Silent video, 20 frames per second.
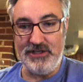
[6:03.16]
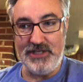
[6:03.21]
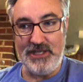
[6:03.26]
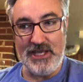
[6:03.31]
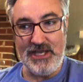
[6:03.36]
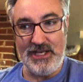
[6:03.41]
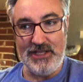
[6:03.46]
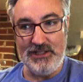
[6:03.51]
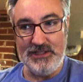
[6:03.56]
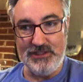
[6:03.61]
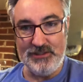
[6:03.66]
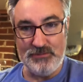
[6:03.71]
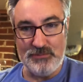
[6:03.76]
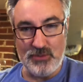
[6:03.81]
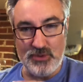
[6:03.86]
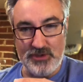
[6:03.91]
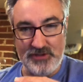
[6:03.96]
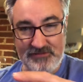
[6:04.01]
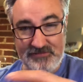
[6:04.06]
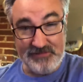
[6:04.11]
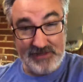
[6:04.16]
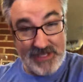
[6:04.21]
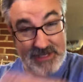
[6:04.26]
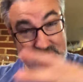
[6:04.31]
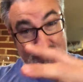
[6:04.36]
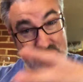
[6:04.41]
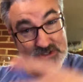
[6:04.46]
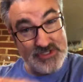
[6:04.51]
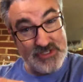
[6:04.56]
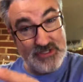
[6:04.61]
get a little more of the
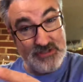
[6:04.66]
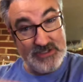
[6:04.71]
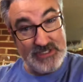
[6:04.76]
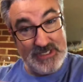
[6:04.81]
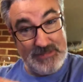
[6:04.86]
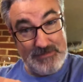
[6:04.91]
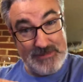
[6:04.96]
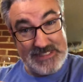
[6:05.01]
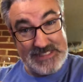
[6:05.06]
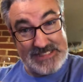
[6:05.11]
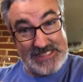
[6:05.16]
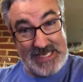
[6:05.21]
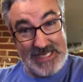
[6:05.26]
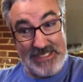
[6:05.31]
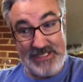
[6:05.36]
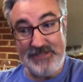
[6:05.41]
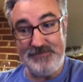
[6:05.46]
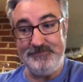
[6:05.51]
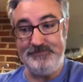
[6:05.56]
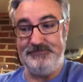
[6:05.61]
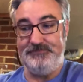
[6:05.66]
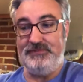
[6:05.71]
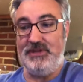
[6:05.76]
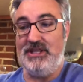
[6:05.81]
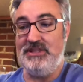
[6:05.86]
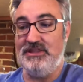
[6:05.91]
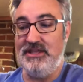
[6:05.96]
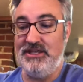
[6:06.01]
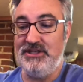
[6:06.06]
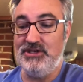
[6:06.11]
flavors that are deep inside it,
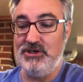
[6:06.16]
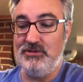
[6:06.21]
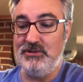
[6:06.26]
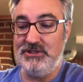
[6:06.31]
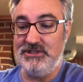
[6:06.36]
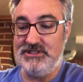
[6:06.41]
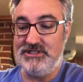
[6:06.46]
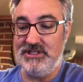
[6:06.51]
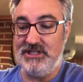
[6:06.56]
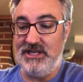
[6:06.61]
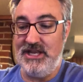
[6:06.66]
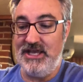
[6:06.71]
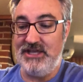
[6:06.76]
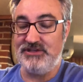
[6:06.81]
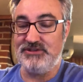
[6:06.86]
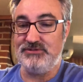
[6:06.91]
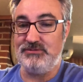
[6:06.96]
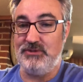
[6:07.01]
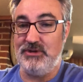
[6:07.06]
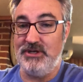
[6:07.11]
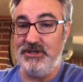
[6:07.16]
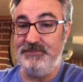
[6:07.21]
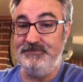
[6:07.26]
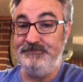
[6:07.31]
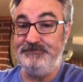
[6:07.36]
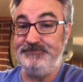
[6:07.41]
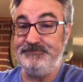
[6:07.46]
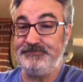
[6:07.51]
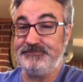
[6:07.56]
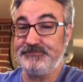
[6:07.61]
and then you go into the next one,
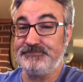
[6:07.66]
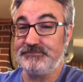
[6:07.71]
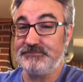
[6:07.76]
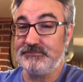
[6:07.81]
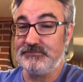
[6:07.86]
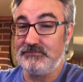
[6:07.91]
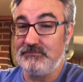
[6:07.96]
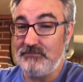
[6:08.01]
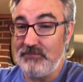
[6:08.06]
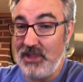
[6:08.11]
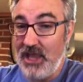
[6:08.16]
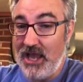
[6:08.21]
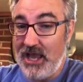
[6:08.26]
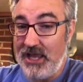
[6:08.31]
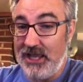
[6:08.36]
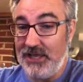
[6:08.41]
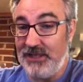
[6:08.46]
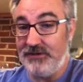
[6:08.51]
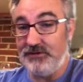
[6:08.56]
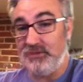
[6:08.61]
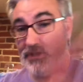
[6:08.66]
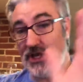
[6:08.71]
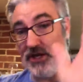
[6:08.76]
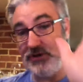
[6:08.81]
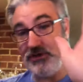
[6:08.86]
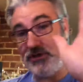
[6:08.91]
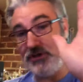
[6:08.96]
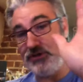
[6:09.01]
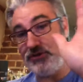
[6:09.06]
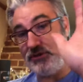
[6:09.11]
and now you're
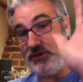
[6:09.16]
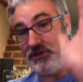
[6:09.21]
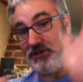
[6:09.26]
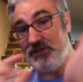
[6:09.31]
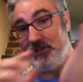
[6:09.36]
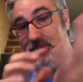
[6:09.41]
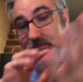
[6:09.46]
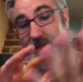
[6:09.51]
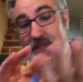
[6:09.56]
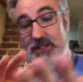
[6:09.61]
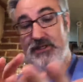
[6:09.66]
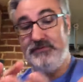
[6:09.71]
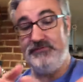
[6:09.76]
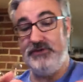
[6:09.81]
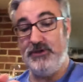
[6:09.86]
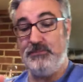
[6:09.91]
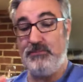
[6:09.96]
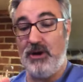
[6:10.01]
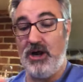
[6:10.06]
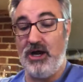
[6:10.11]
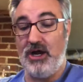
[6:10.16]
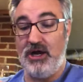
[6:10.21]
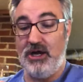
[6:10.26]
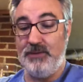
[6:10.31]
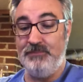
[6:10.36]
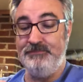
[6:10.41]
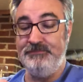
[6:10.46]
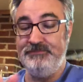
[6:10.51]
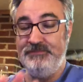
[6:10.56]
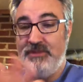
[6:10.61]
going to do it into the middle of your
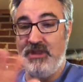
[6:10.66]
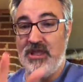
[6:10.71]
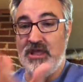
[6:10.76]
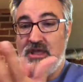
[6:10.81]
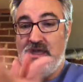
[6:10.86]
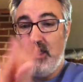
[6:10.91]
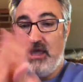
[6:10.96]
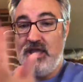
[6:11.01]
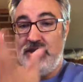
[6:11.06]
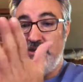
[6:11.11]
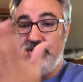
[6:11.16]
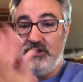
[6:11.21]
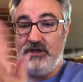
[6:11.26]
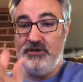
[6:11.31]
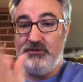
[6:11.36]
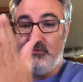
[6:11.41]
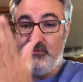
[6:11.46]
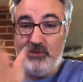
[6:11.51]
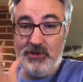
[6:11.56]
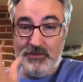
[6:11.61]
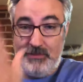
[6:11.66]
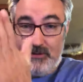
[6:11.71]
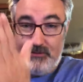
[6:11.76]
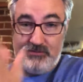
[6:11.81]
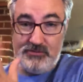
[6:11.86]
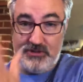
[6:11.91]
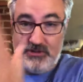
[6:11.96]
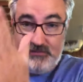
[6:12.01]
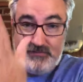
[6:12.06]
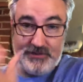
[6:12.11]
palm, and you're going to rub it
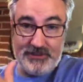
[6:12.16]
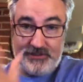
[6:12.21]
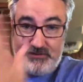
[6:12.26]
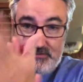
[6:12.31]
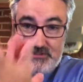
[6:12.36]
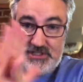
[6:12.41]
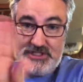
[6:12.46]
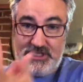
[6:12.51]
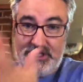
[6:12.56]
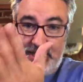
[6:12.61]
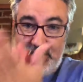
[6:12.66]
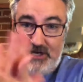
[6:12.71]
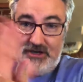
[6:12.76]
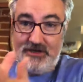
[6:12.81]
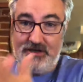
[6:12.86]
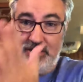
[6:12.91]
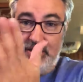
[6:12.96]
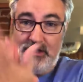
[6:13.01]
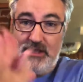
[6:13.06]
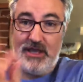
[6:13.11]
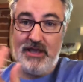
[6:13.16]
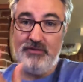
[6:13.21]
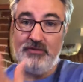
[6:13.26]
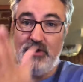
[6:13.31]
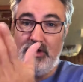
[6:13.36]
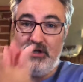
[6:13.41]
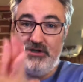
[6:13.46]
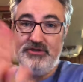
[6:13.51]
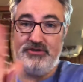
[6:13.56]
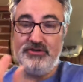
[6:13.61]
real vigorously there, and
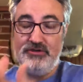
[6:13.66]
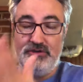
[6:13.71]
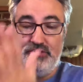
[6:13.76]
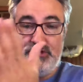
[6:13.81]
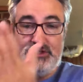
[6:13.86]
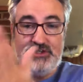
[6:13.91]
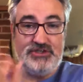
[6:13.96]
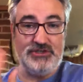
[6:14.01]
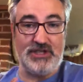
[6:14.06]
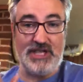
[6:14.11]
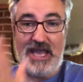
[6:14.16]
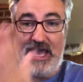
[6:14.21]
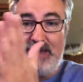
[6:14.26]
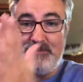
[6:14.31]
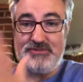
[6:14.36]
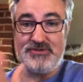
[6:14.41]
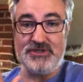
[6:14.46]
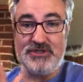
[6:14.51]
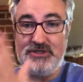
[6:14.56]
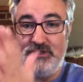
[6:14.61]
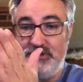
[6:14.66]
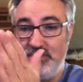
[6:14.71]
all you're doing is you're capturing